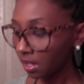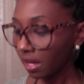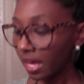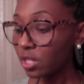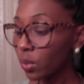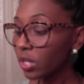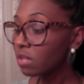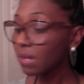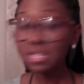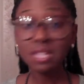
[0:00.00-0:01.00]
It's when you
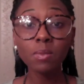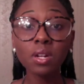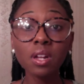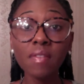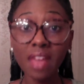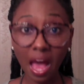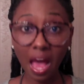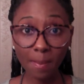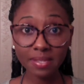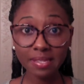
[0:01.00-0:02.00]
meet someone of the
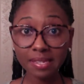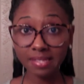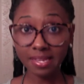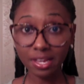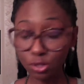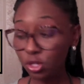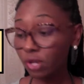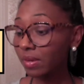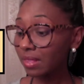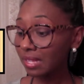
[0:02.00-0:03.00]
opposite sex
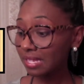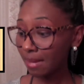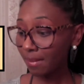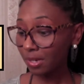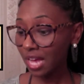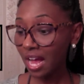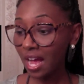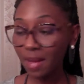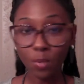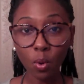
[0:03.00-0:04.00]
during the
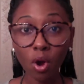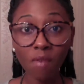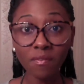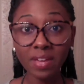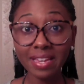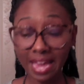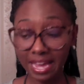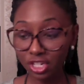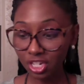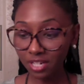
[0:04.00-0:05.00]
summertime or on
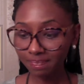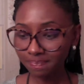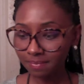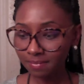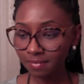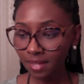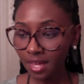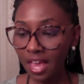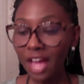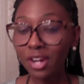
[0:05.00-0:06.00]
vacation
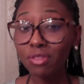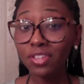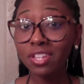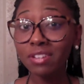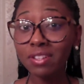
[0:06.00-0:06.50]
and you think you're